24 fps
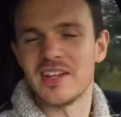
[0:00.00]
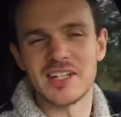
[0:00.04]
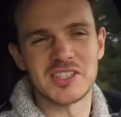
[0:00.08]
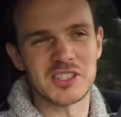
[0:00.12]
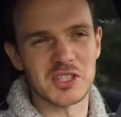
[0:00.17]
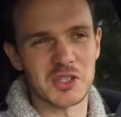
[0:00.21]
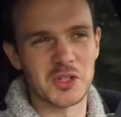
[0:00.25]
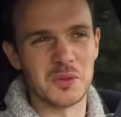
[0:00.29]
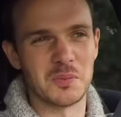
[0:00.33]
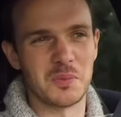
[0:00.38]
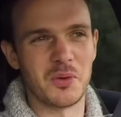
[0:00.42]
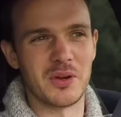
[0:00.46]
That's
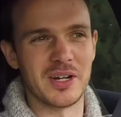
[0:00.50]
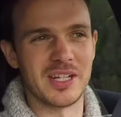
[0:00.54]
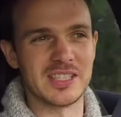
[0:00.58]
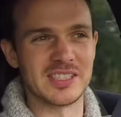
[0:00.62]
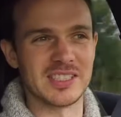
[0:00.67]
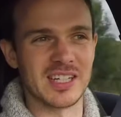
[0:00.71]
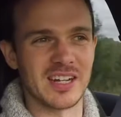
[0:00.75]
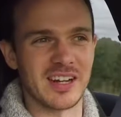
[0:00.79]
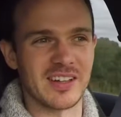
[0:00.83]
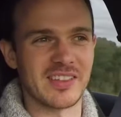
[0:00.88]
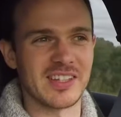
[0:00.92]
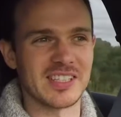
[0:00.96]
a good point,
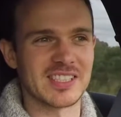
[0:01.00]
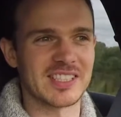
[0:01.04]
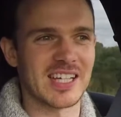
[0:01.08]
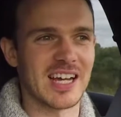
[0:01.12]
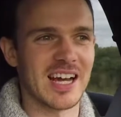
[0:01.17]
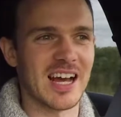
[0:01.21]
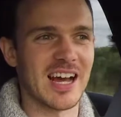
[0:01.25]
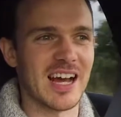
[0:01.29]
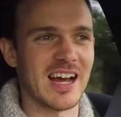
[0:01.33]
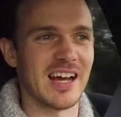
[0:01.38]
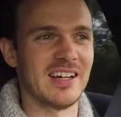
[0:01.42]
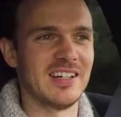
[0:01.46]
isn't it? Like this
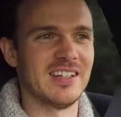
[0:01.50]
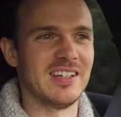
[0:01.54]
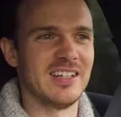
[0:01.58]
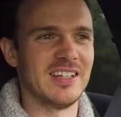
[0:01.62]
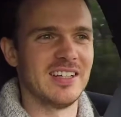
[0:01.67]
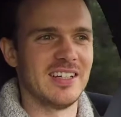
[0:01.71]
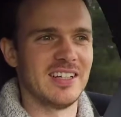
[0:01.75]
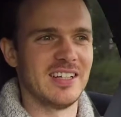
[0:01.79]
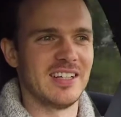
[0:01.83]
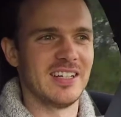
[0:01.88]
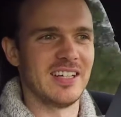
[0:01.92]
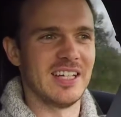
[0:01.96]
car
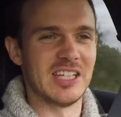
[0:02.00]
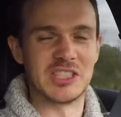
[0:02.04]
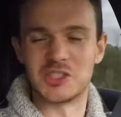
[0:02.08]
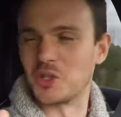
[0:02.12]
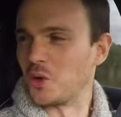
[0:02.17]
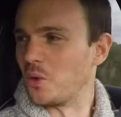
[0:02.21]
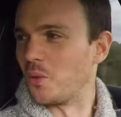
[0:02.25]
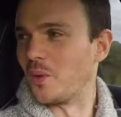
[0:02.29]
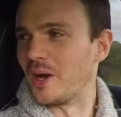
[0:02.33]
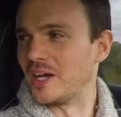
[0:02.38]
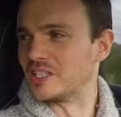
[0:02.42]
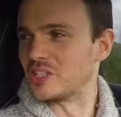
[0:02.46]
is
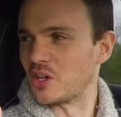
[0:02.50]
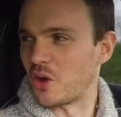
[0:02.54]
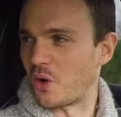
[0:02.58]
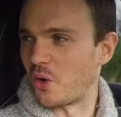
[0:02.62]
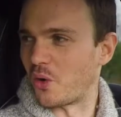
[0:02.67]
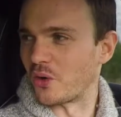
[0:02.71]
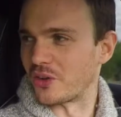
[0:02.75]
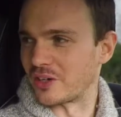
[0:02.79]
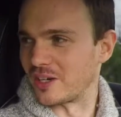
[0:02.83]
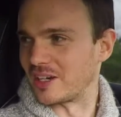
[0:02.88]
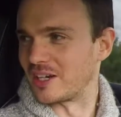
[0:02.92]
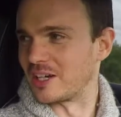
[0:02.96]
always
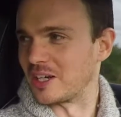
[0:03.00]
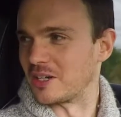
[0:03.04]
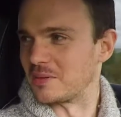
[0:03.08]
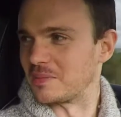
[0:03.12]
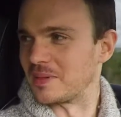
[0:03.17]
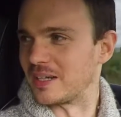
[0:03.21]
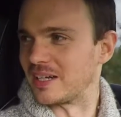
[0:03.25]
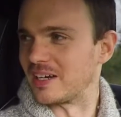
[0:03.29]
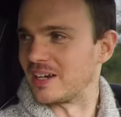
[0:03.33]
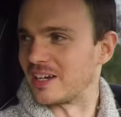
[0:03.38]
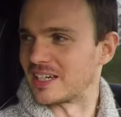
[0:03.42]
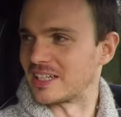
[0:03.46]
on a little
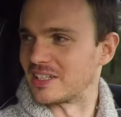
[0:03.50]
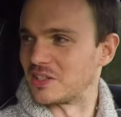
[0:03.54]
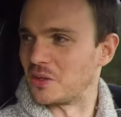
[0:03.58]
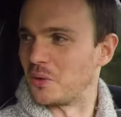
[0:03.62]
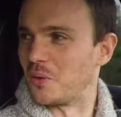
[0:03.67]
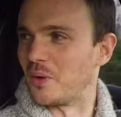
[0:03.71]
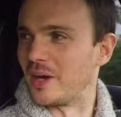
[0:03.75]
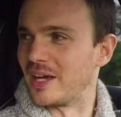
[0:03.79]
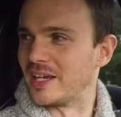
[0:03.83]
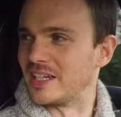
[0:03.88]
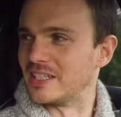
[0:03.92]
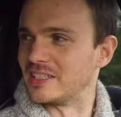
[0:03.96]
bit, like it
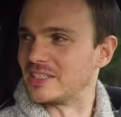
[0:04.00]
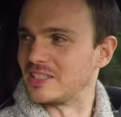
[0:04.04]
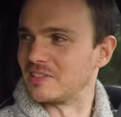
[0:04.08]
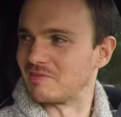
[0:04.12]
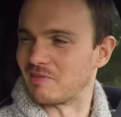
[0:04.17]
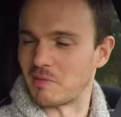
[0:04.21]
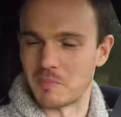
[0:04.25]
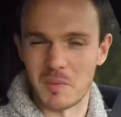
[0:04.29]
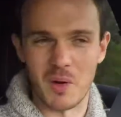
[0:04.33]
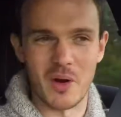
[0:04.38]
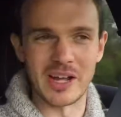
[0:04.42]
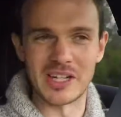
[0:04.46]
always
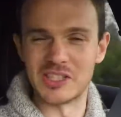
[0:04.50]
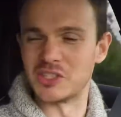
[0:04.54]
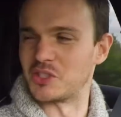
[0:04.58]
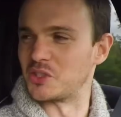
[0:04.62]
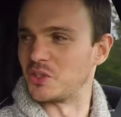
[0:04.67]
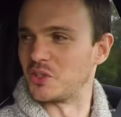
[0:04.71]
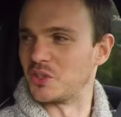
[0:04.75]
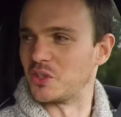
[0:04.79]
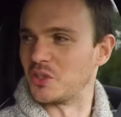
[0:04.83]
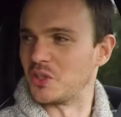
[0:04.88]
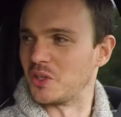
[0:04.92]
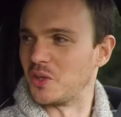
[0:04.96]
reminds
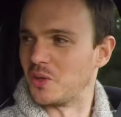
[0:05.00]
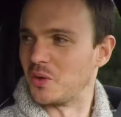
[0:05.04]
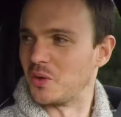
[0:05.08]
you